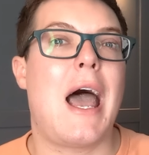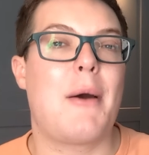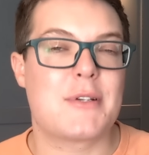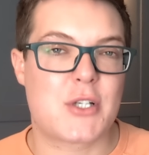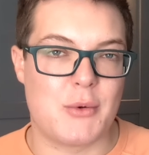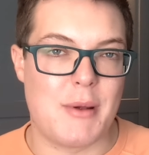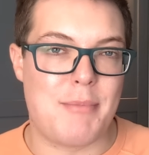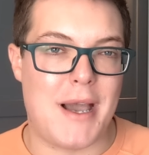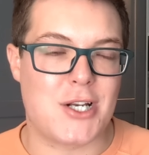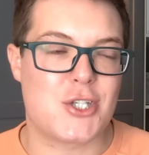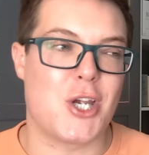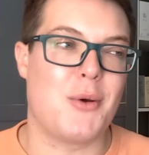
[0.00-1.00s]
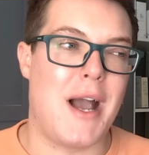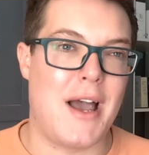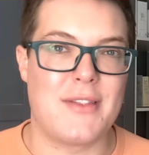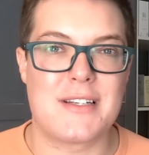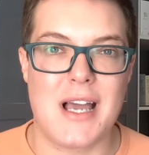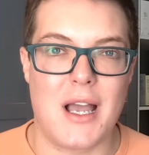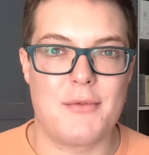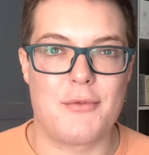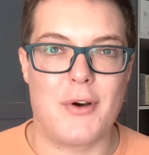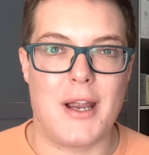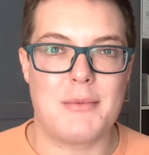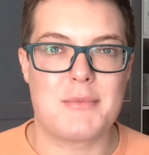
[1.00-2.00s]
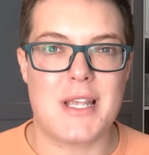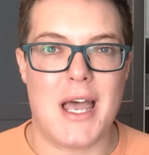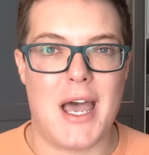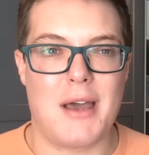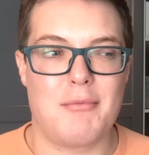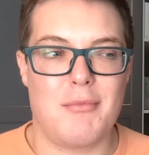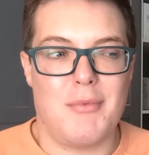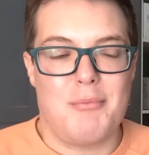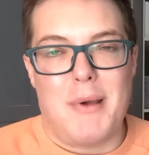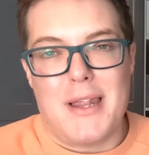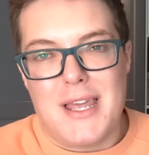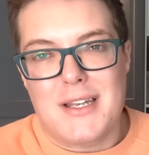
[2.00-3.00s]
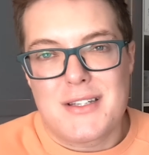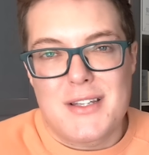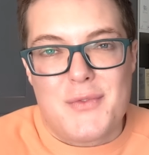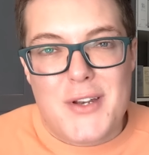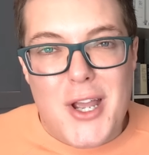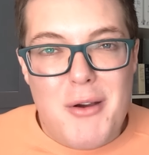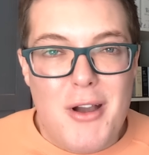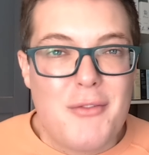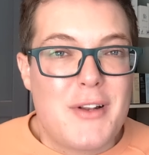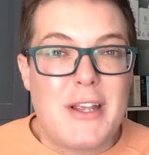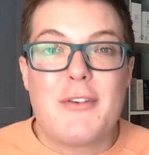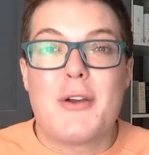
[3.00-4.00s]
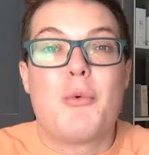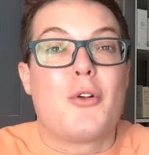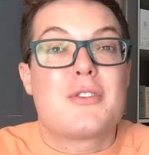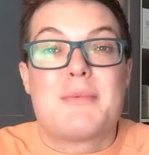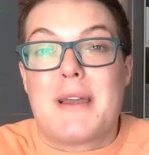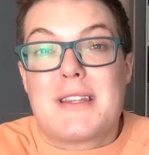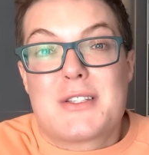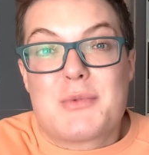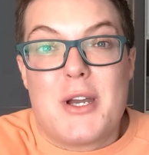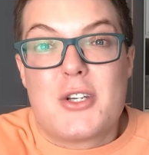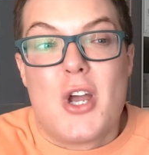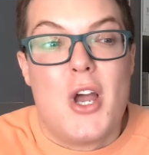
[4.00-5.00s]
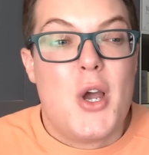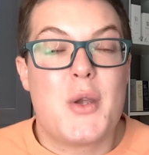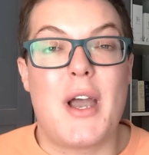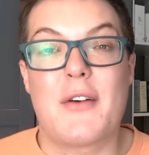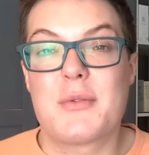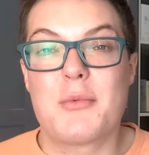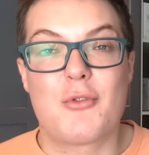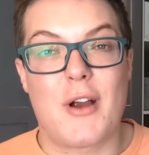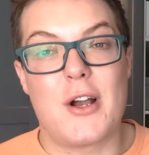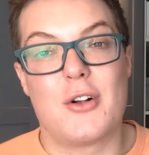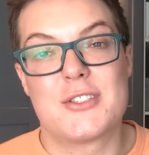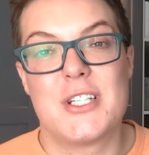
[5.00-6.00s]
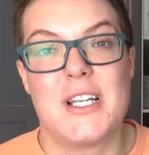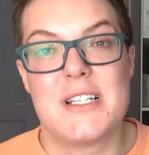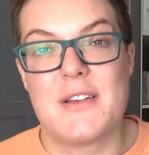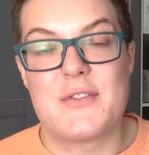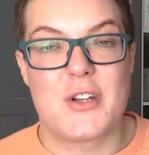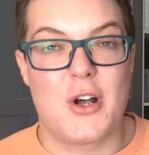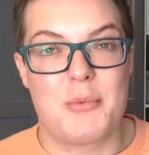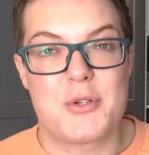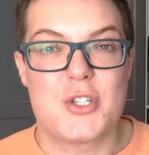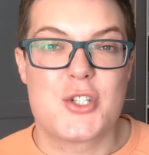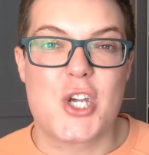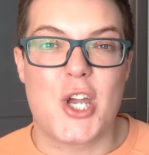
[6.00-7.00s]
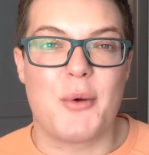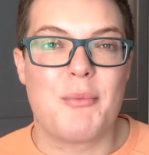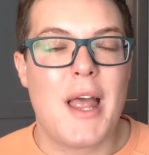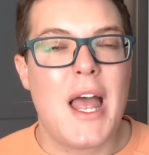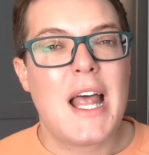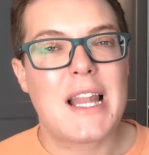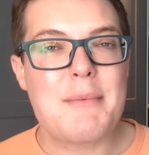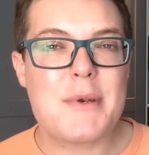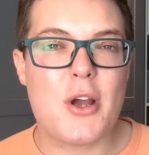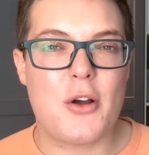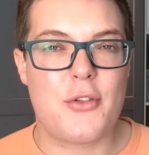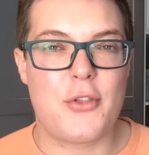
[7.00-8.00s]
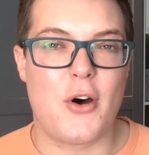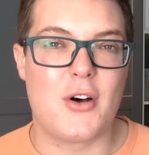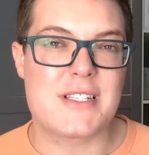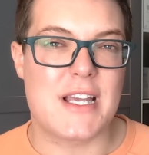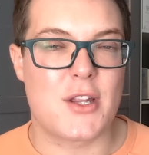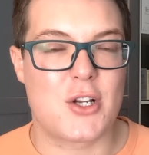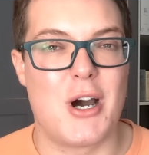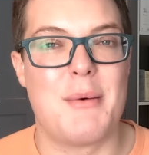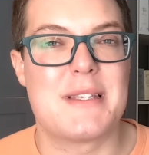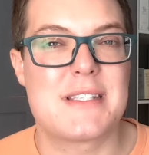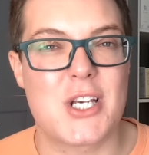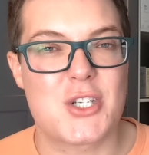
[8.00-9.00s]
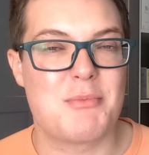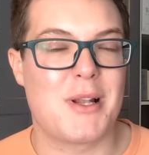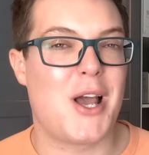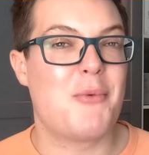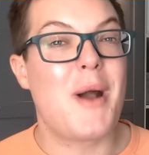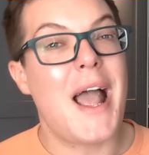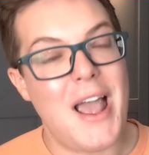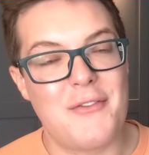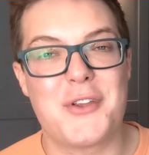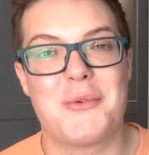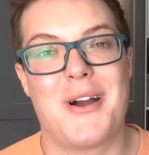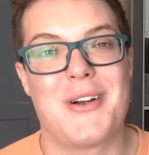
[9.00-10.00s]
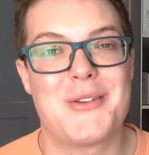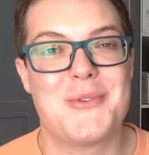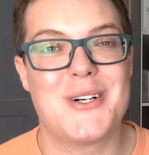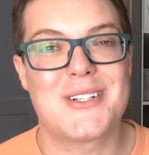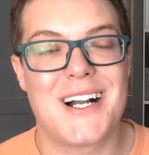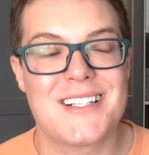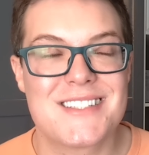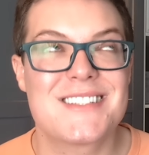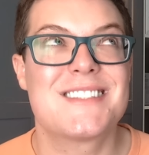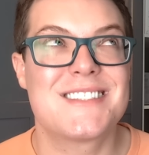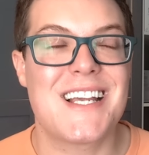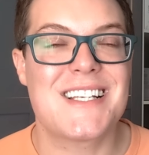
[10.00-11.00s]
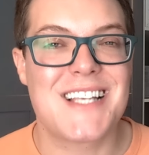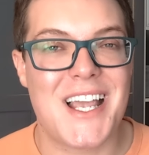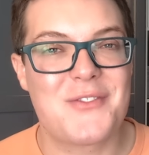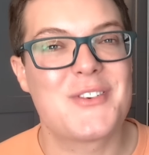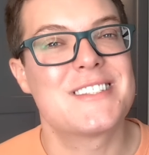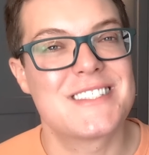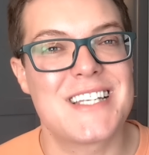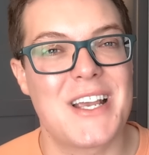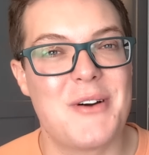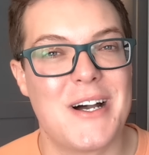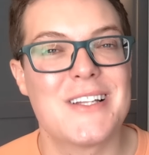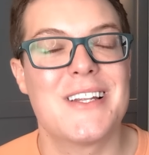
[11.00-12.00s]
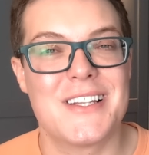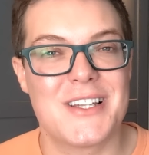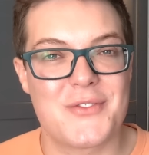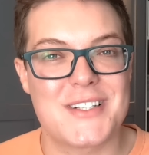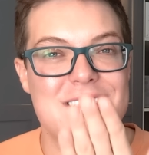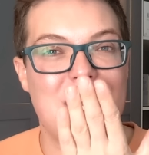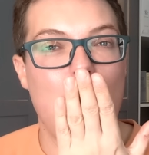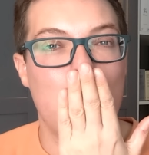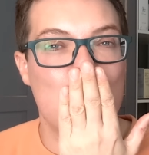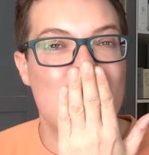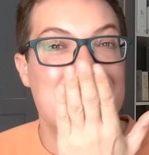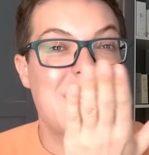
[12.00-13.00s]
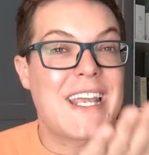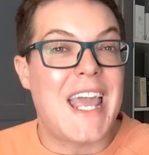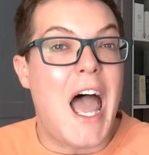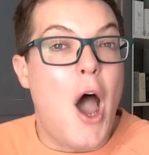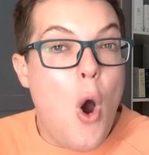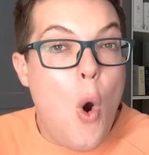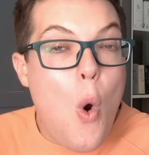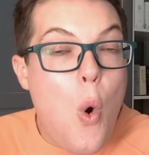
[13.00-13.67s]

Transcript: how it's going to impact you, and the timeframes. By the end of this video, hopefully if you want to make the switch, you have some great alternatives and options too. Let me know your thoughts in the comment section below and wherever you are in the world, guys. Stay safe, stay well, and love your skin. Take care.